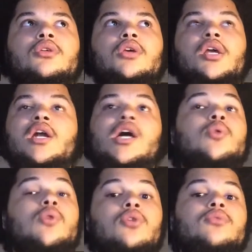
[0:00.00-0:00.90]
and I
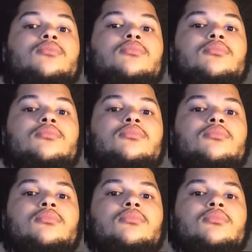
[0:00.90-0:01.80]
quote,
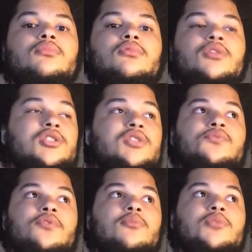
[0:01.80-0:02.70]
this is
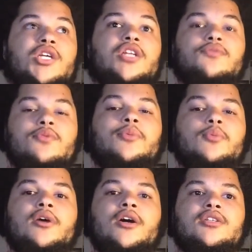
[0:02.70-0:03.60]
from JD from
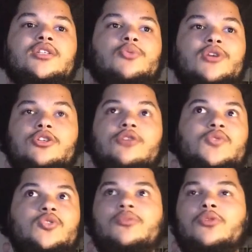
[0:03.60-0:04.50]
NY because I watched off the
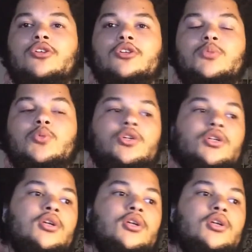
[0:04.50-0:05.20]
script earlier this morning.